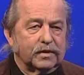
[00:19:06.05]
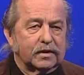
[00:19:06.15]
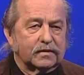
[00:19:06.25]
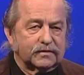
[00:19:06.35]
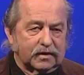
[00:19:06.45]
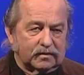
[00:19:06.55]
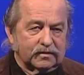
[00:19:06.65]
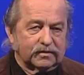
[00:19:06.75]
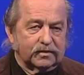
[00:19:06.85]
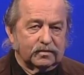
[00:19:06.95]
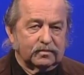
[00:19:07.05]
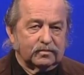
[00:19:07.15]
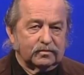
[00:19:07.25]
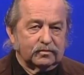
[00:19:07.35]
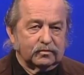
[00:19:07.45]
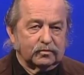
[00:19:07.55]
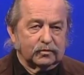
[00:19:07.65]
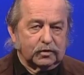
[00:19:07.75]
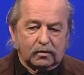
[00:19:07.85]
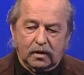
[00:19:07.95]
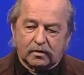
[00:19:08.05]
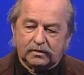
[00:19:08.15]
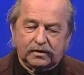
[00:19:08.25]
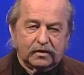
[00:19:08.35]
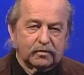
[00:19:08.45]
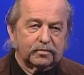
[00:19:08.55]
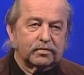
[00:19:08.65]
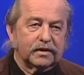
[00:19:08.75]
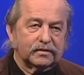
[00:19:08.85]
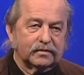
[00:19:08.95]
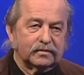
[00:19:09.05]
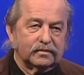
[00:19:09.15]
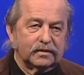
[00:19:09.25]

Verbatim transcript: the consultants no longer deal with print.